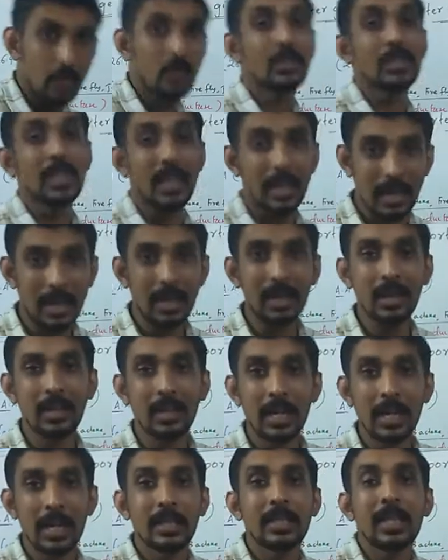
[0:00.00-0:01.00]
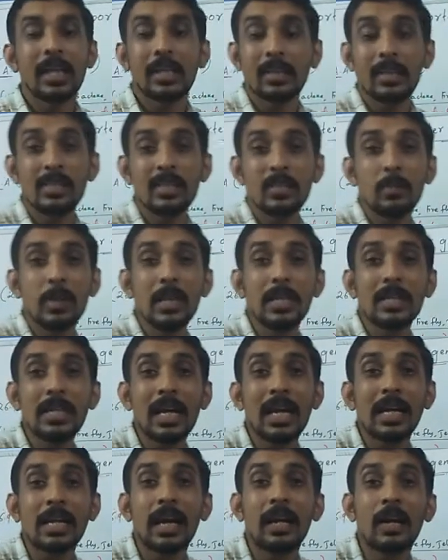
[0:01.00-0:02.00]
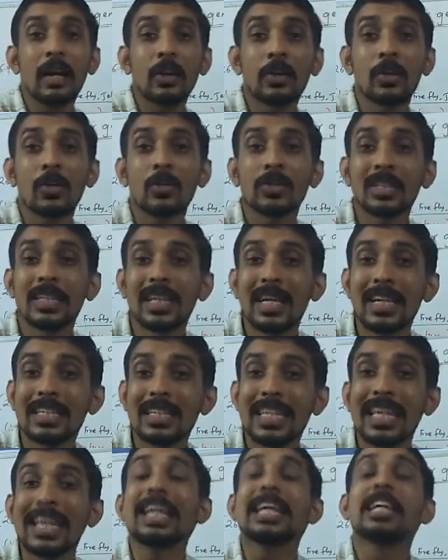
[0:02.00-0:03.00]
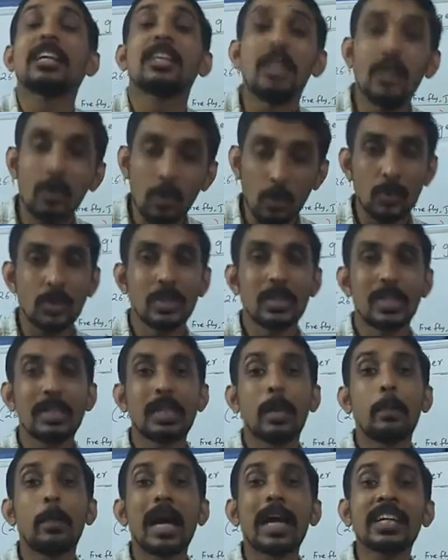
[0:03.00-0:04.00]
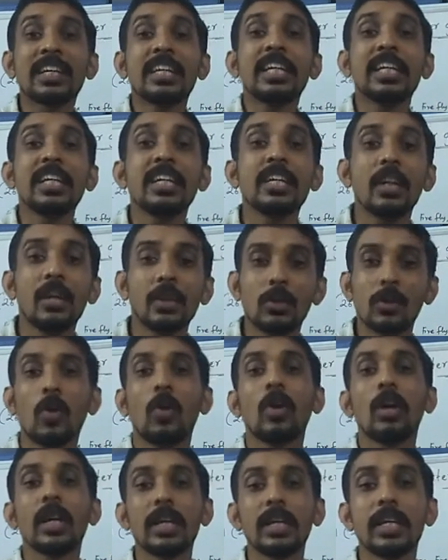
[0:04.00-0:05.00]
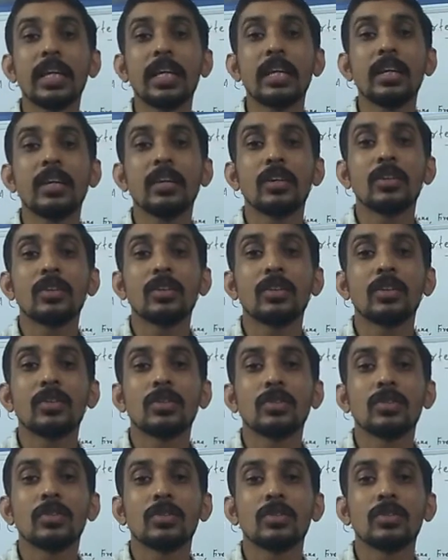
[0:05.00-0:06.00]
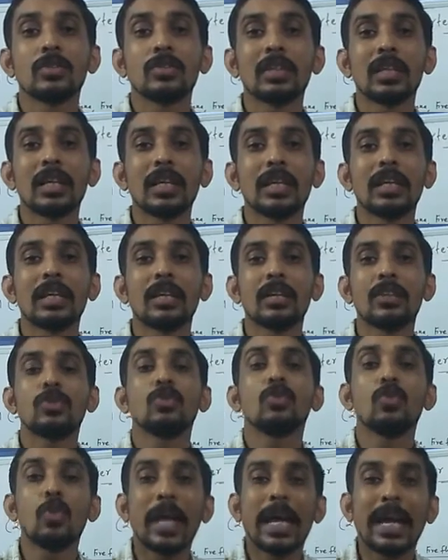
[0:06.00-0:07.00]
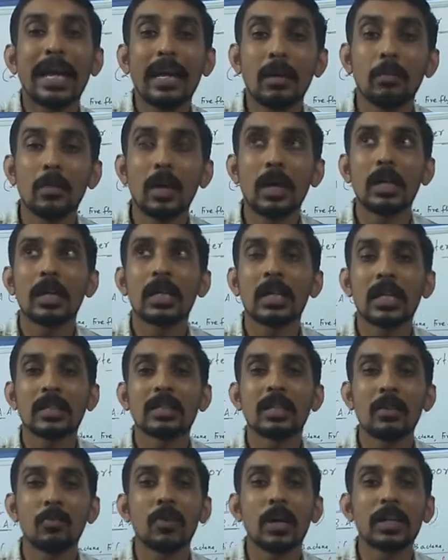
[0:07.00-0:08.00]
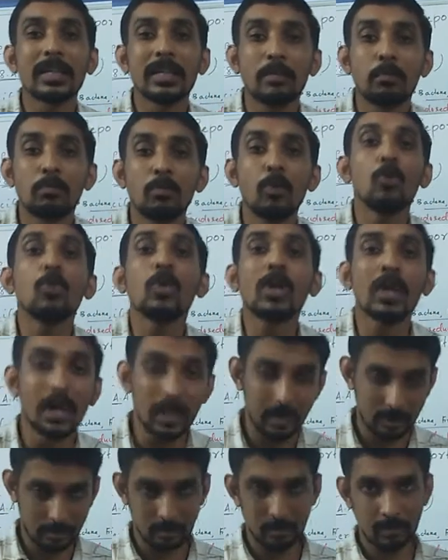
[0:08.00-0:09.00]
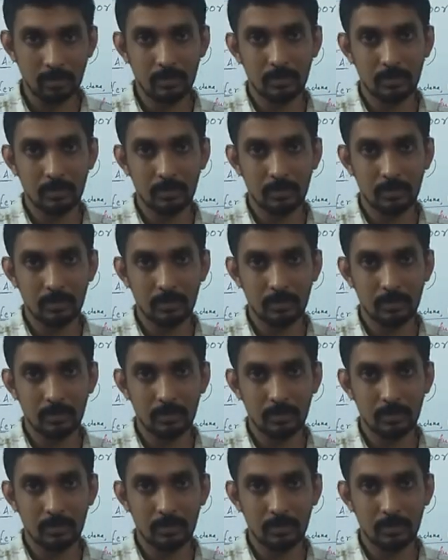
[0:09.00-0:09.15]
cell, then this beta-galactosidase gives the bacterial colony to a somewhat blue color.